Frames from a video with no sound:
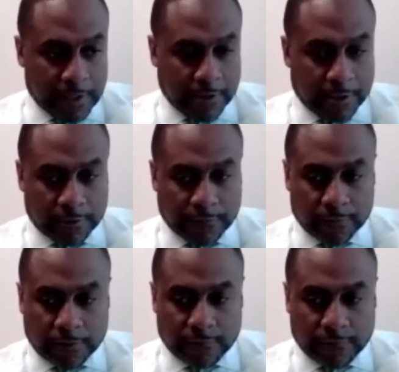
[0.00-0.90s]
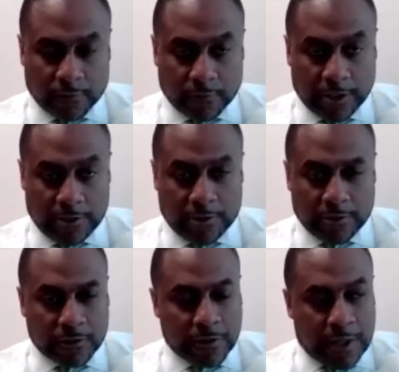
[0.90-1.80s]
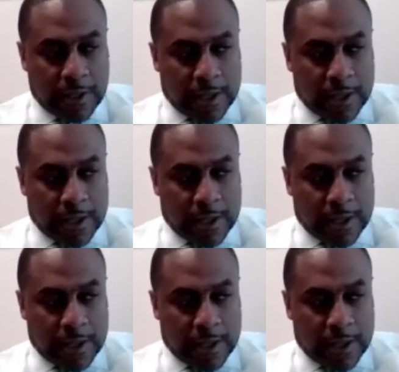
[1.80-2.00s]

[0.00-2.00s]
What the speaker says: led our diversity efforts for 8 years,